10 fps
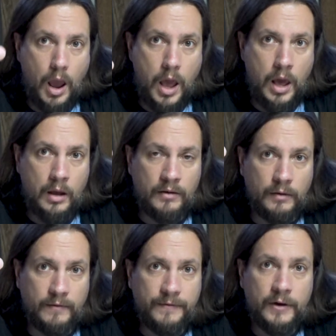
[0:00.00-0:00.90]
and
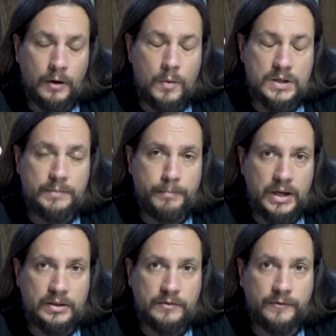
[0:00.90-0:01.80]
figure out what's
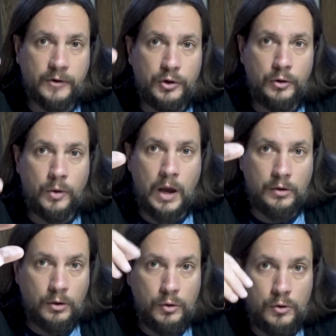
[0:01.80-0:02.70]
best for you
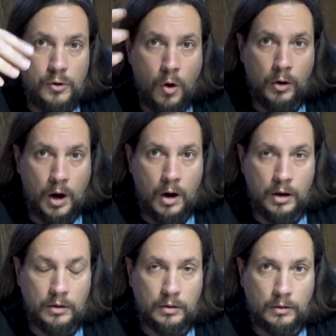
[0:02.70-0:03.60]
and your art.